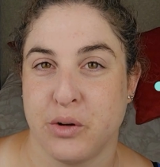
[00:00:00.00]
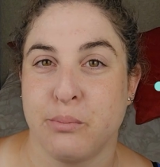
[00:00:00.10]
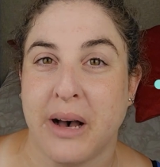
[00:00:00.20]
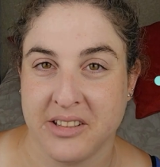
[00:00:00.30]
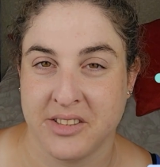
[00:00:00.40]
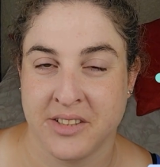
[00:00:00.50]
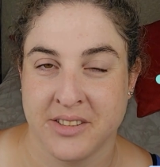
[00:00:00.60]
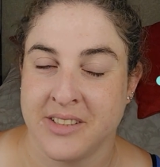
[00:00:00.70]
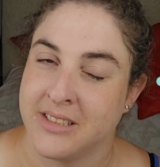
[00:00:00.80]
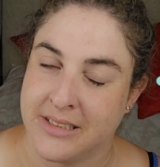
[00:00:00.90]
bad.
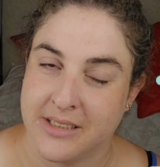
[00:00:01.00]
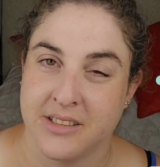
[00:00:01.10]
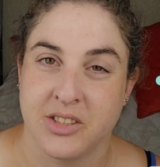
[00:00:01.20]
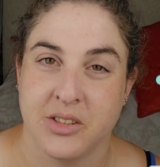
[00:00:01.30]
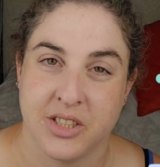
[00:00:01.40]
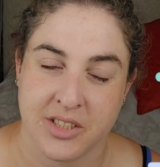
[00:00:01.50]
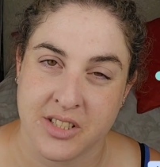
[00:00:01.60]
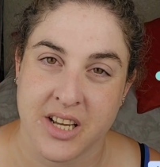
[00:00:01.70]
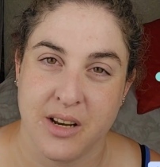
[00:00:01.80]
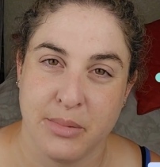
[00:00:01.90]
So just a
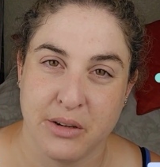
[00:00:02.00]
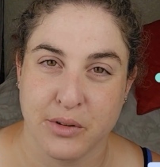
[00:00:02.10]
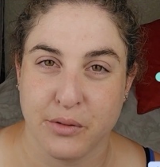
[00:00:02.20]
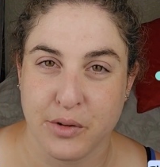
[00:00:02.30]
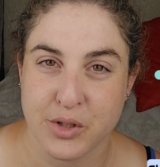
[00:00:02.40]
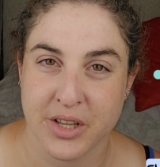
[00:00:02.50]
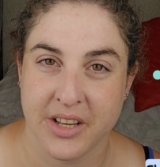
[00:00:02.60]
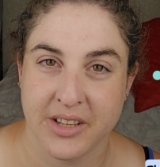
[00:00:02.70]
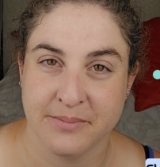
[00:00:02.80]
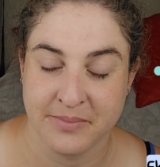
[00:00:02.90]
tiny bit of confusion
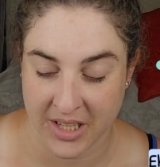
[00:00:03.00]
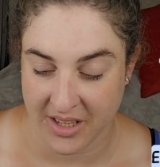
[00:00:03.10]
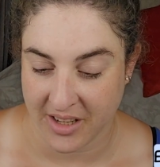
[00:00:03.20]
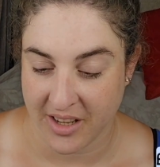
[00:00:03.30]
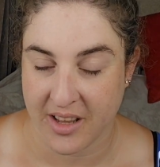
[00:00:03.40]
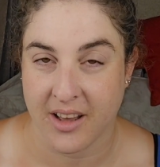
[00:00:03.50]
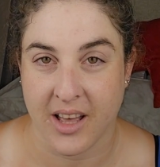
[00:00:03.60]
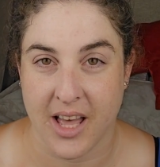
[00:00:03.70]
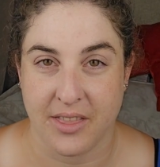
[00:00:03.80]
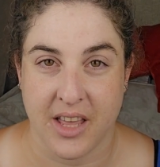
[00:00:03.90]
there.
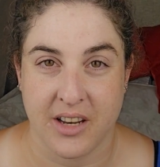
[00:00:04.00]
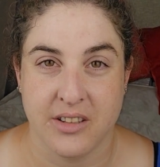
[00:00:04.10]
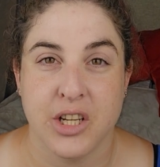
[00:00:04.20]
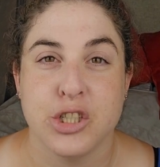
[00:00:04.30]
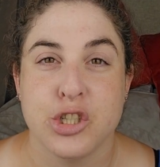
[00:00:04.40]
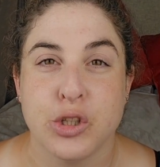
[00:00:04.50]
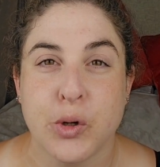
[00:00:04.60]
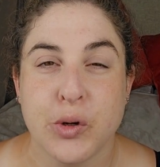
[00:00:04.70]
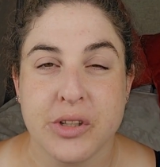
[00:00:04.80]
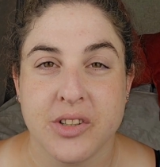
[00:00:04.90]
And then
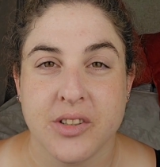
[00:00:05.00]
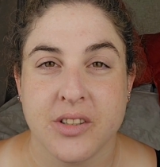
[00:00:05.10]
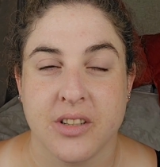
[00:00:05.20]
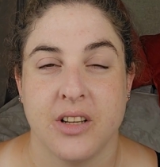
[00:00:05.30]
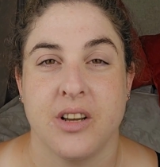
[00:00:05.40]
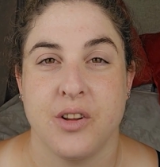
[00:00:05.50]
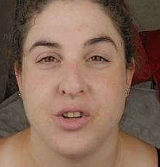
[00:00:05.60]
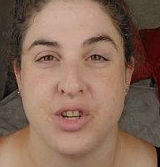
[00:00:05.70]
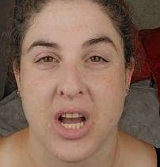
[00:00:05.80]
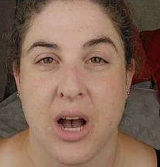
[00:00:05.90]
stort,
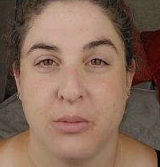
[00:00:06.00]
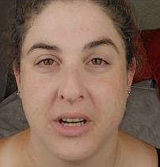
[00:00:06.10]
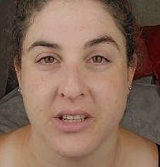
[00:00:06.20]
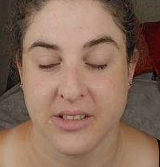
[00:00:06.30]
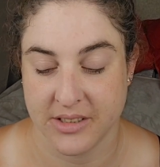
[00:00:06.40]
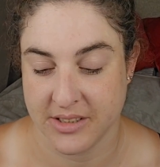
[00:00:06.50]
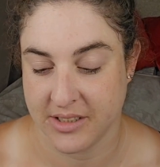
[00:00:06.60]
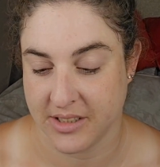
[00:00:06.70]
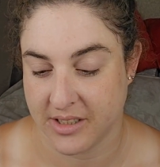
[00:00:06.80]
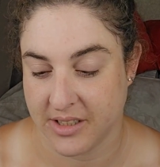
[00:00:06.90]
shower.
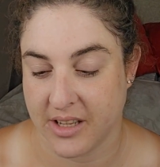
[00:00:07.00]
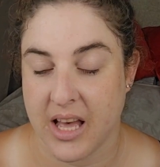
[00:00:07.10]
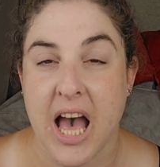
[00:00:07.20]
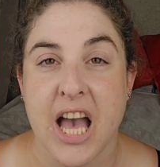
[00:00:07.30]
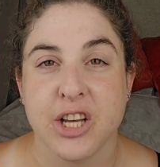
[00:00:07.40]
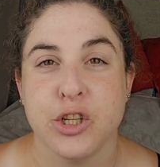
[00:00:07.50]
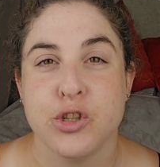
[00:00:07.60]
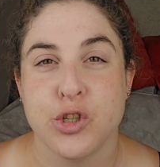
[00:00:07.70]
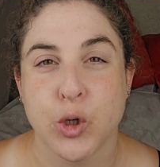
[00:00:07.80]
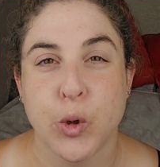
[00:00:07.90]
Ek
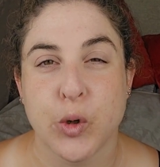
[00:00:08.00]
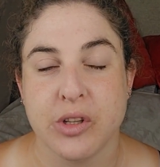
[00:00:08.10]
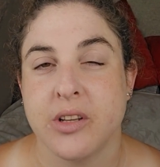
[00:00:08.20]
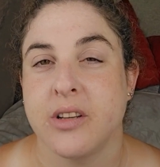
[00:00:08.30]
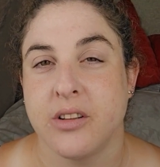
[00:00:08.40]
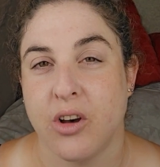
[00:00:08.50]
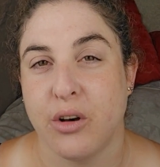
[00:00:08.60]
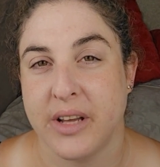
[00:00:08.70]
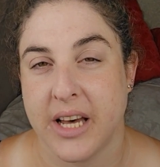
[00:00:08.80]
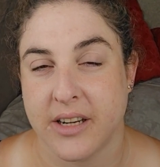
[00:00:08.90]
stort na
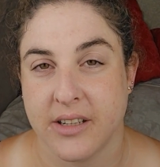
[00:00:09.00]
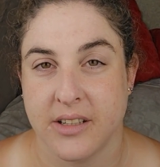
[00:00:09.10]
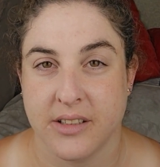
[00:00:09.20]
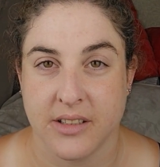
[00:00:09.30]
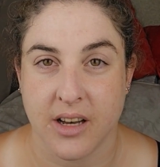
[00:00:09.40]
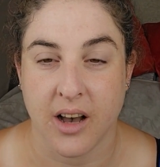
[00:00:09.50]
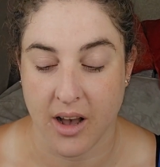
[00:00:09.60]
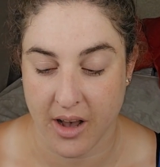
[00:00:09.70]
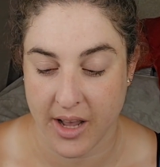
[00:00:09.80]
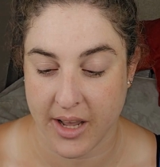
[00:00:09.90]
werk.
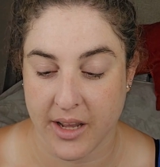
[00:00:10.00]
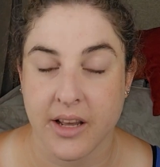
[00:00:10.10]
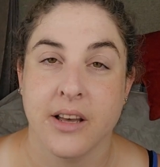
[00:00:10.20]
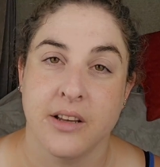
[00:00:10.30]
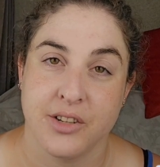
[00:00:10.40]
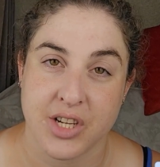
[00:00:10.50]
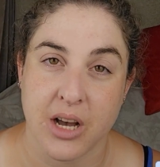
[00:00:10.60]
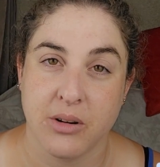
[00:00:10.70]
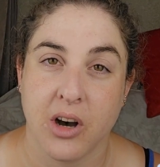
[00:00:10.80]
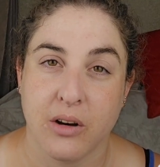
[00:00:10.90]
I
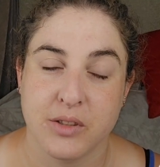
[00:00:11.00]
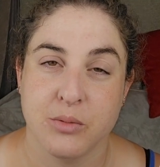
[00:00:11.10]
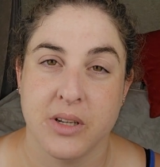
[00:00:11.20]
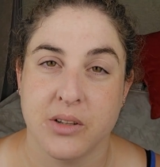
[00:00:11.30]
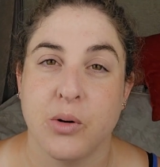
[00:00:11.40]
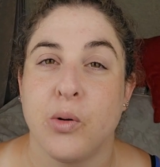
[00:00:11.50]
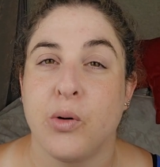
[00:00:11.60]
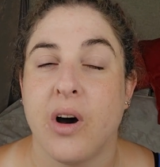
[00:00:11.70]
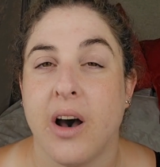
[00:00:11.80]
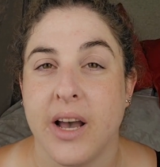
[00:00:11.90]
shower after work,
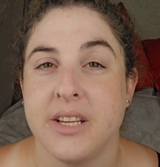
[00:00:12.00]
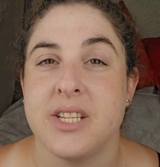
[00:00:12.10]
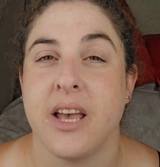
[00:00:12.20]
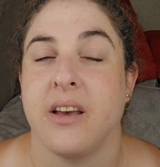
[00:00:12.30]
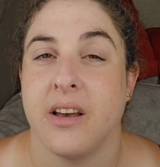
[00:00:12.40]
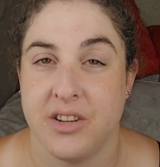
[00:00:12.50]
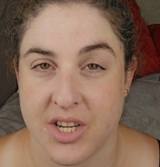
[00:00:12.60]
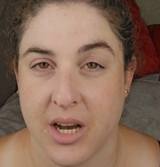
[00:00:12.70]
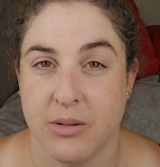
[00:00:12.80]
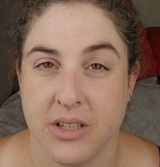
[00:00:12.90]
or I take a
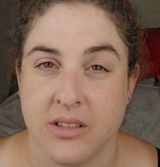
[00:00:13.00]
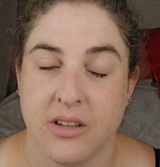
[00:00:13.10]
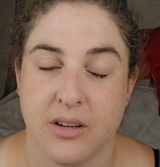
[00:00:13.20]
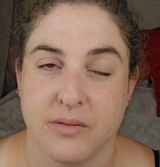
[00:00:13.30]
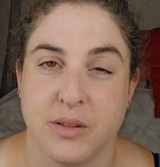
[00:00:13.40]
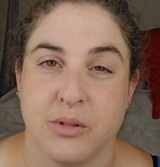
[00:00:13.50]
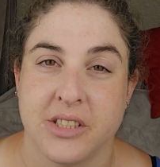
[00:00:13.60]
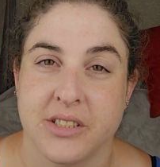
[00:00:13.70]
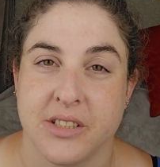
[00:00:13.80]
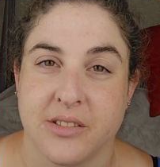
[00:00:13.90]
shower after
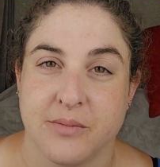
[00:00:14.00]
work.